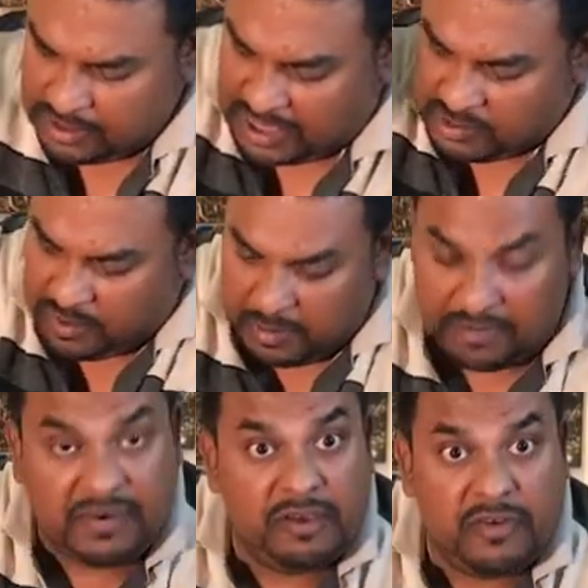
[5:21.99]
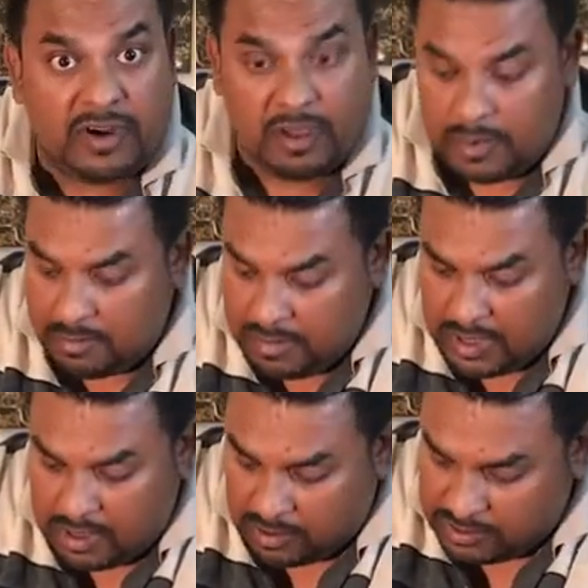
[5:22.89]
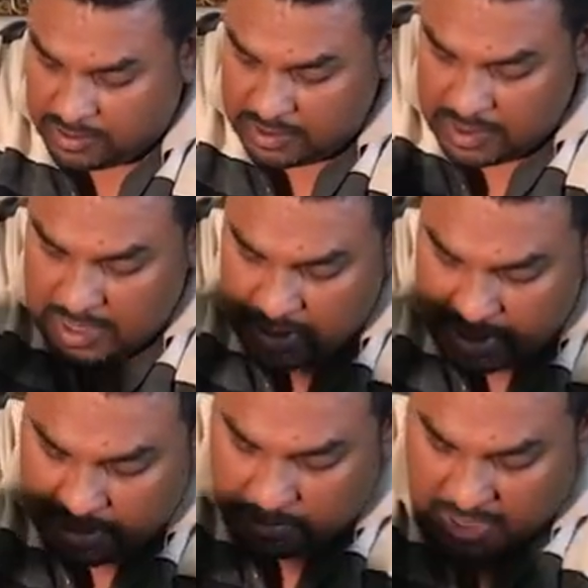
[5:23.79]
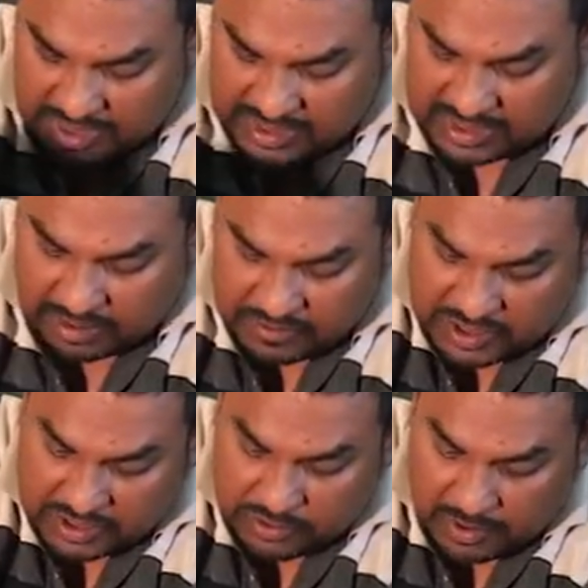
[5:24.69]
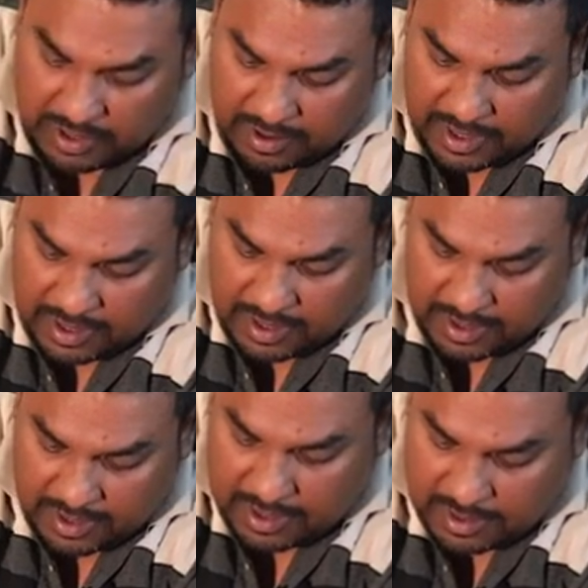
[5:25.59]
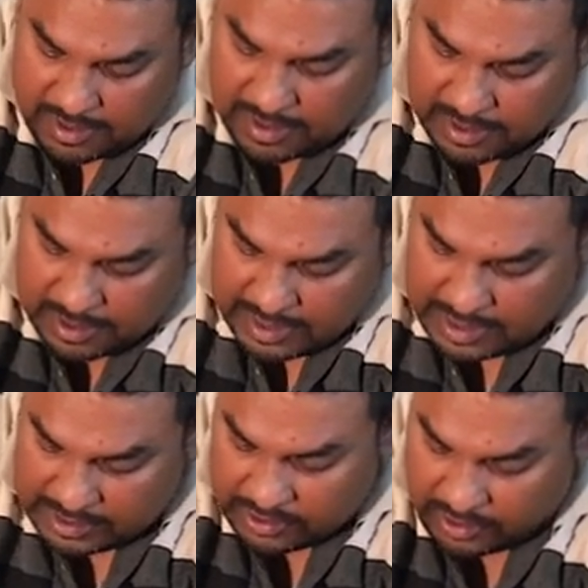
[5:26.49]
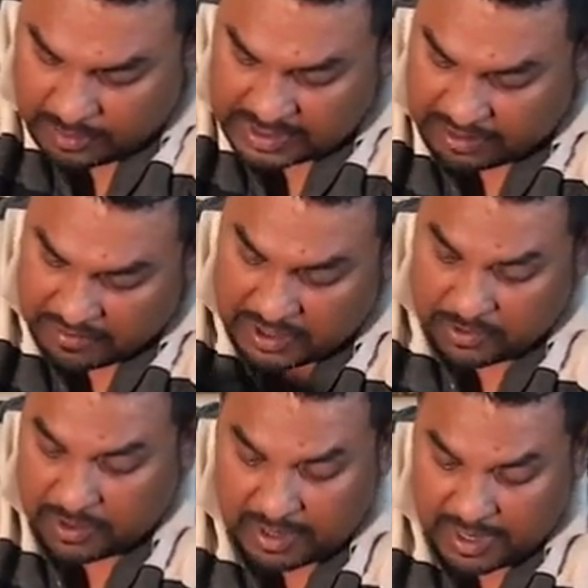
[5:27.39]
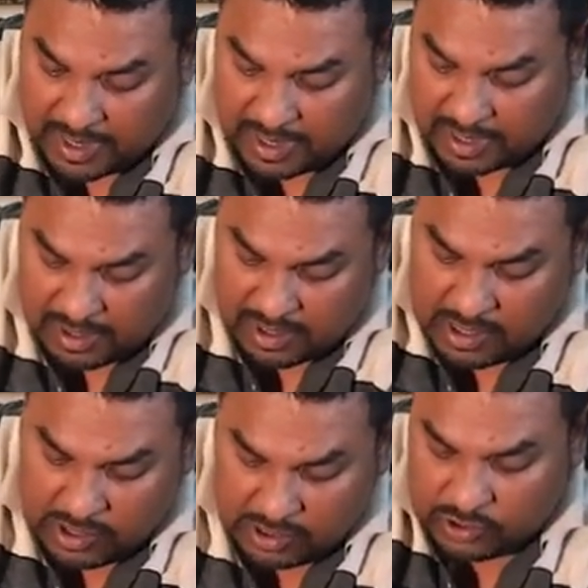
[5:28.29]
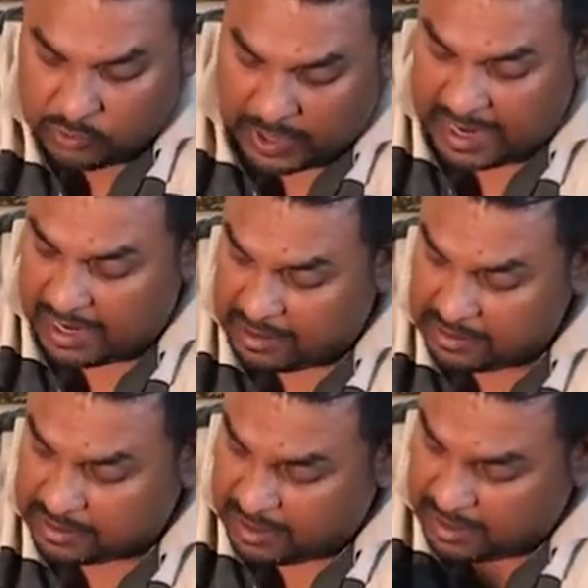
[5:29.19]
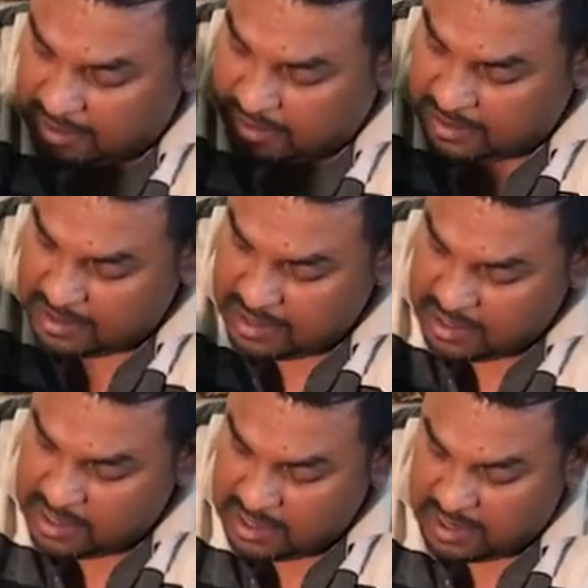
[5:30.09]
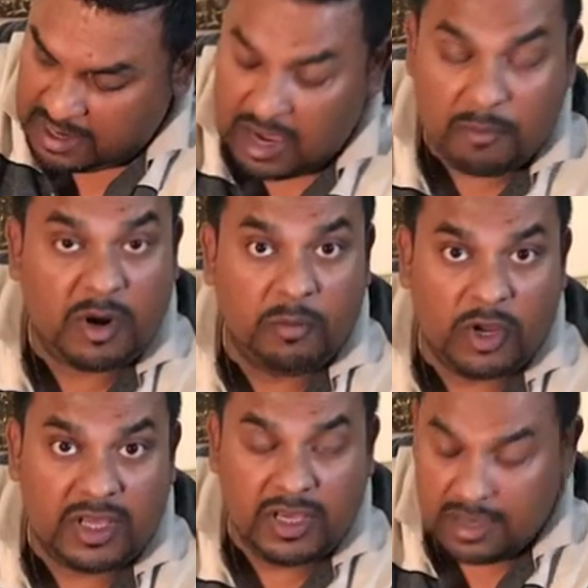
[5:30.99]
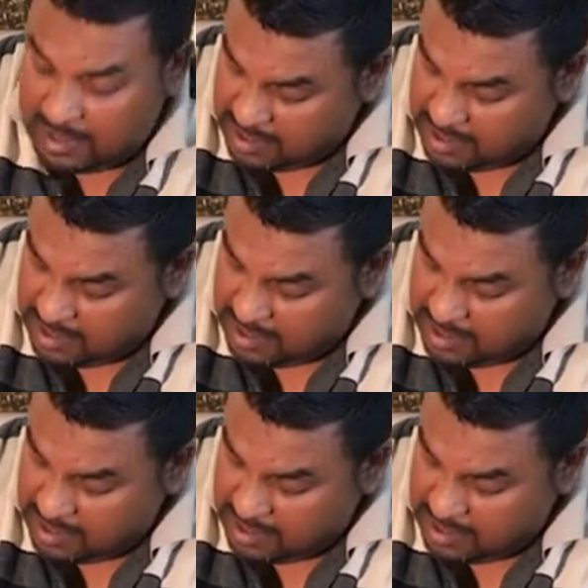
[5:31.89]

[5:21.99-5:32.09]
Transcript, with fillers: that's where my 500mm goes, my 70-200 in here, sorry, my 70-200 in here, two wide angles in here, camera body